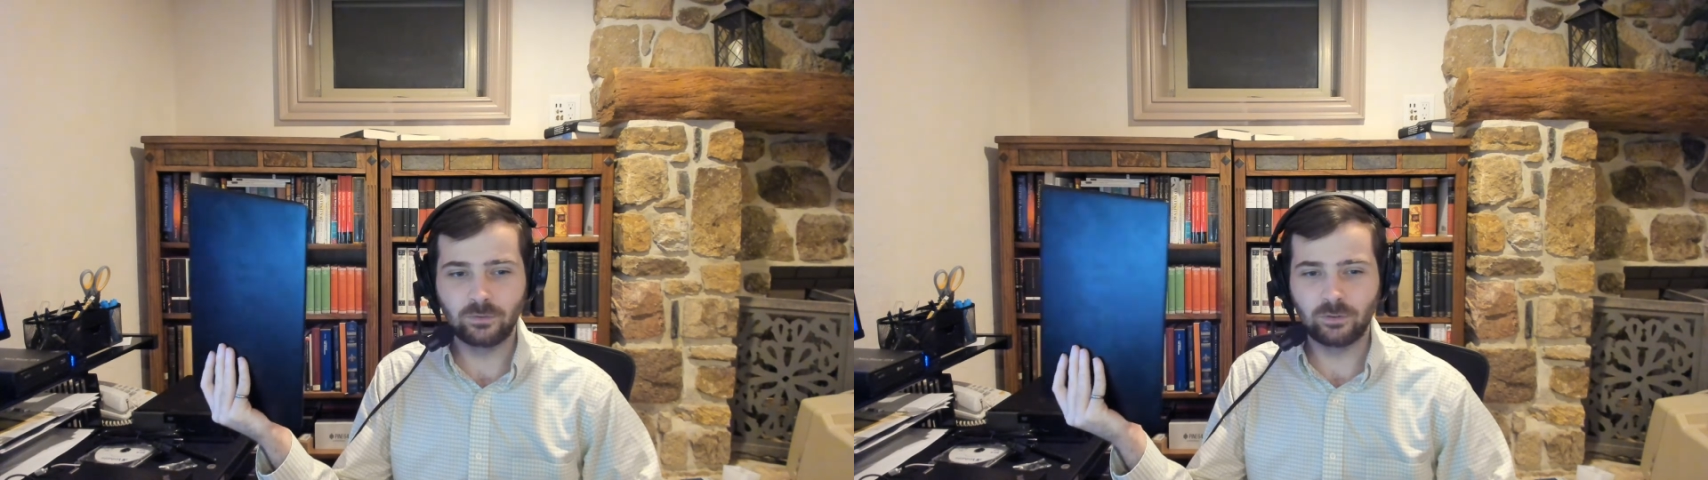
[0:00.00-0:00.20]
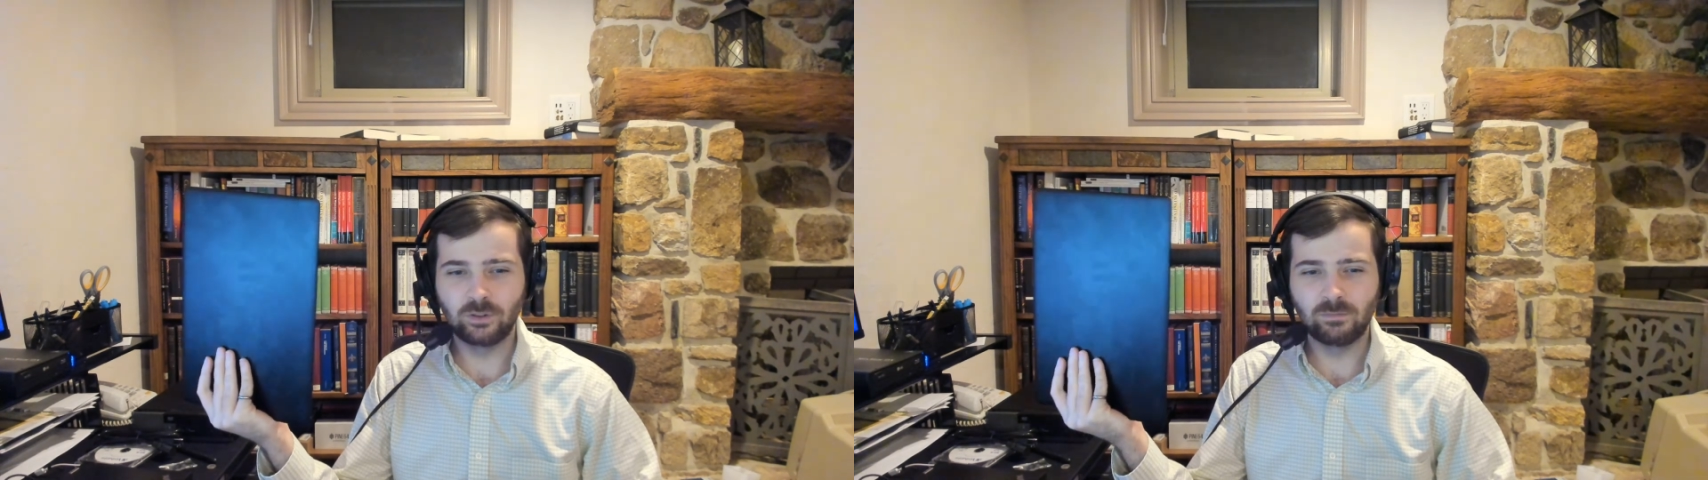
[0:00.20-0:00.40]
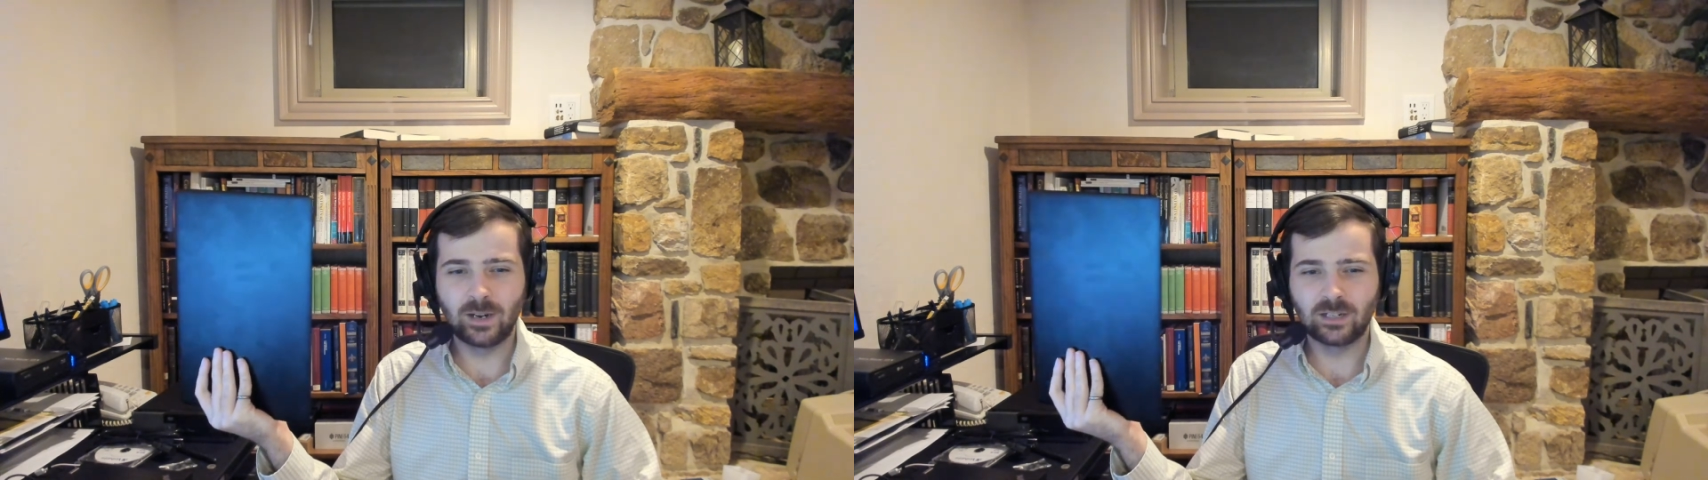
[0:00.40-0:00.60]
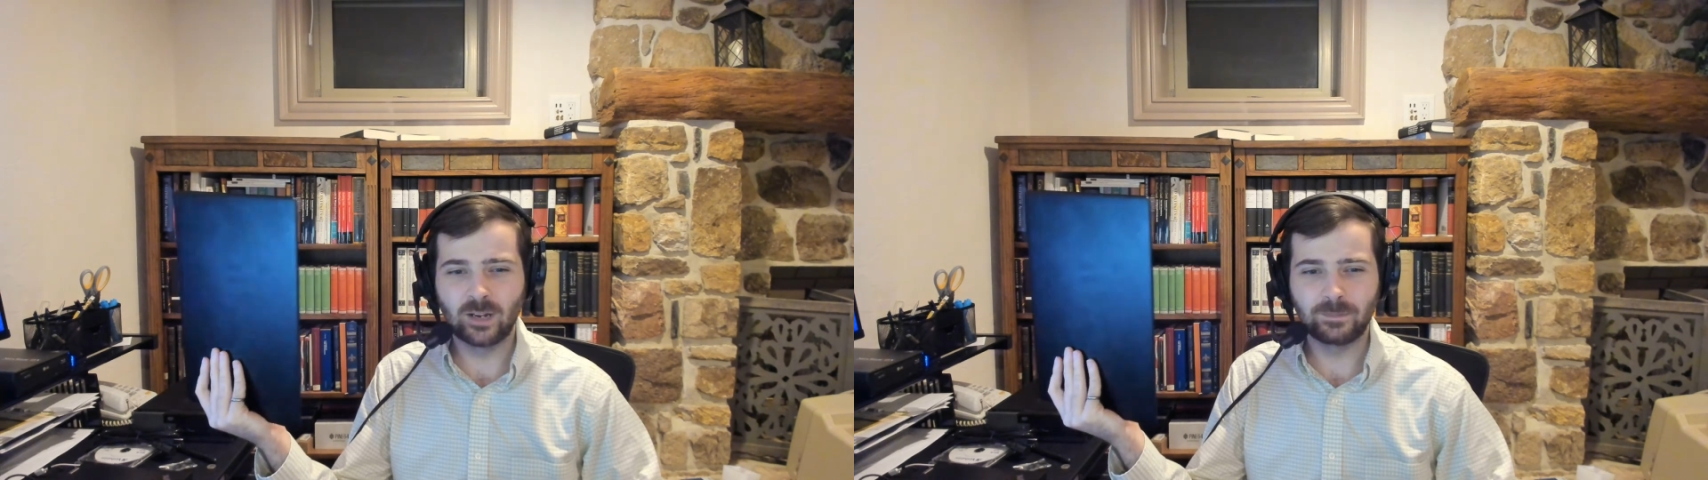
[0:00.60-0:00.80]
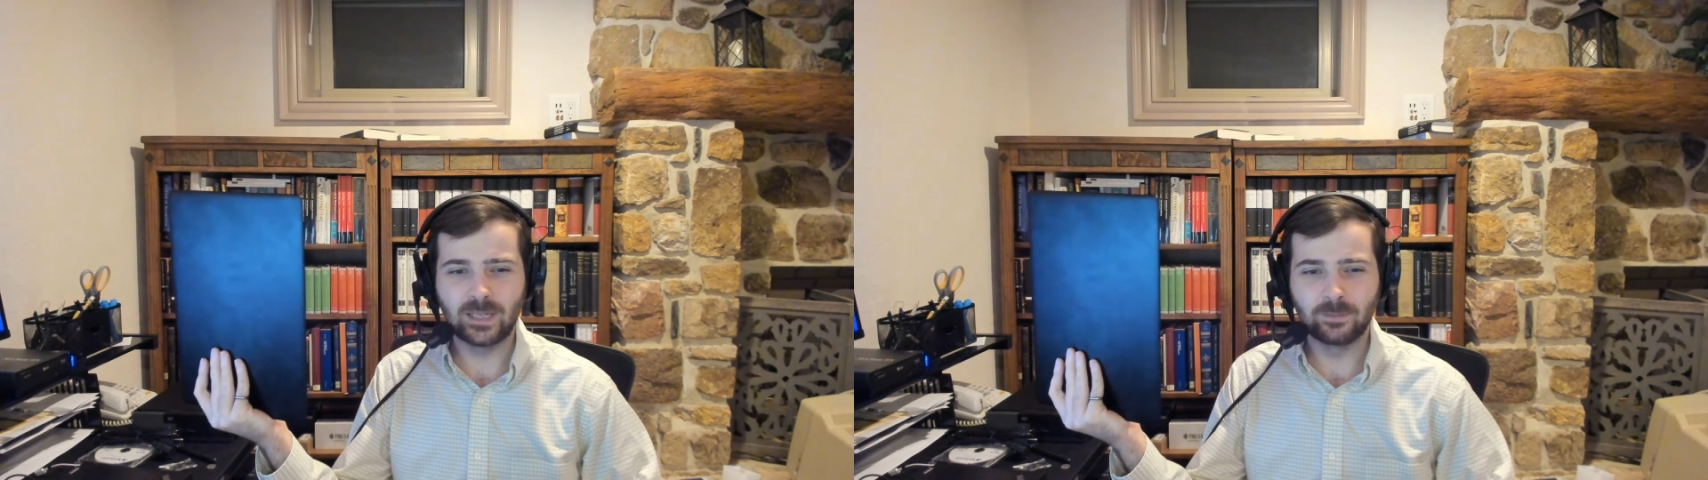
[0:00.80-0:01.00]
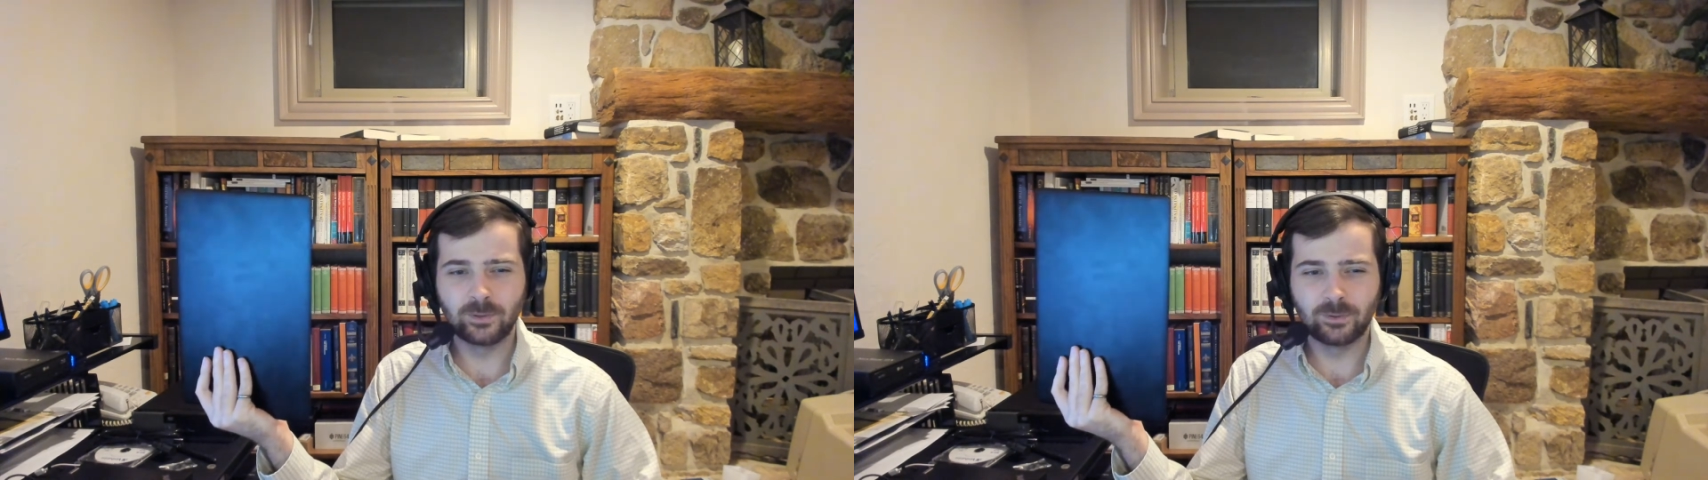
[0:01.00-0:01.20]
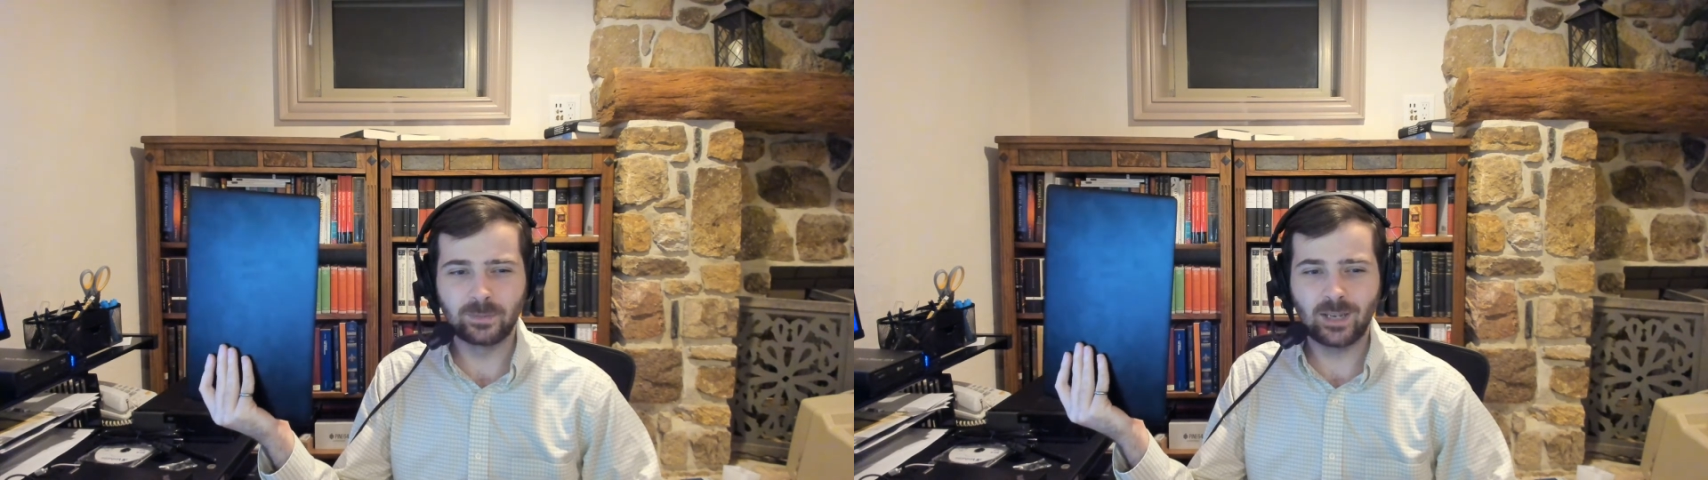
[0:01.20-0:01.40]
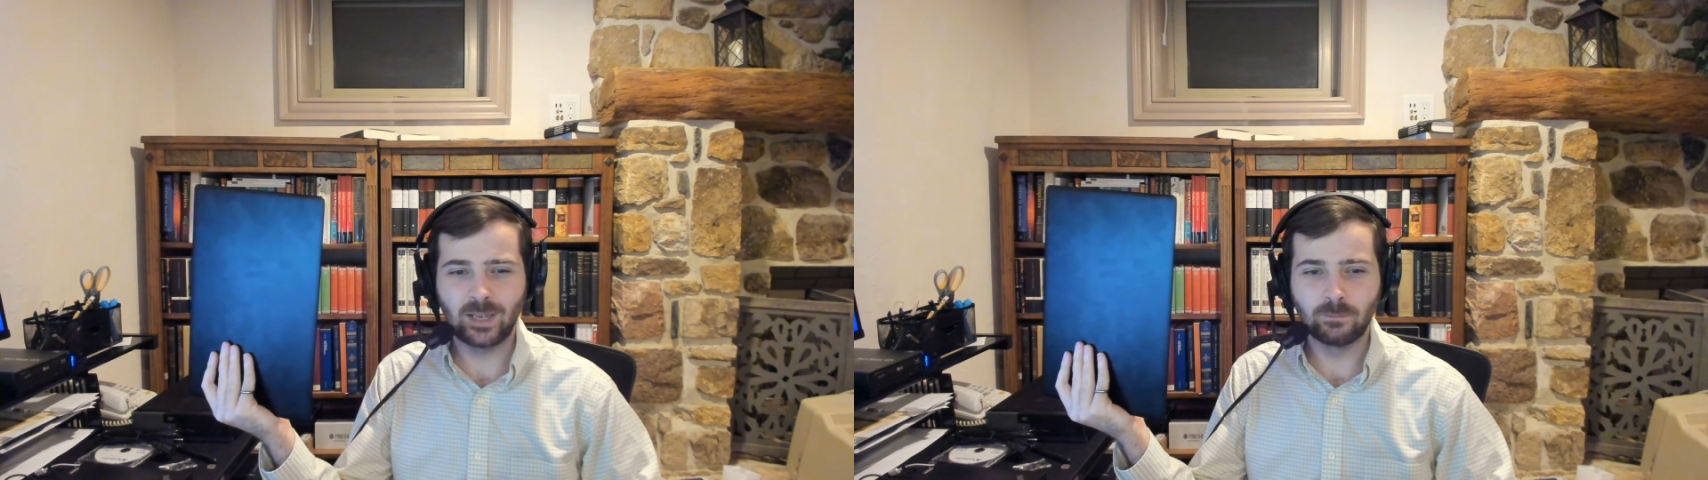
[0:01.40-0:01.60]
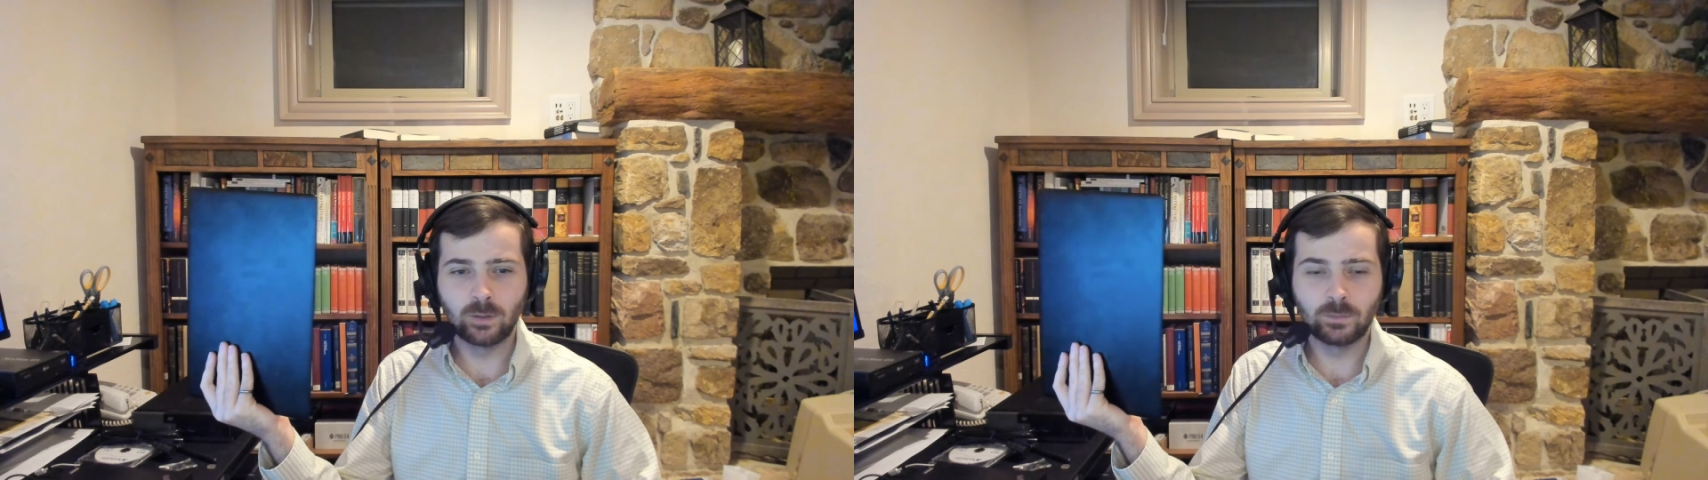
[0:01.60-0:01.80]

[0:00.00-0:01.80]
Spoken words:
you might not be able to obtain one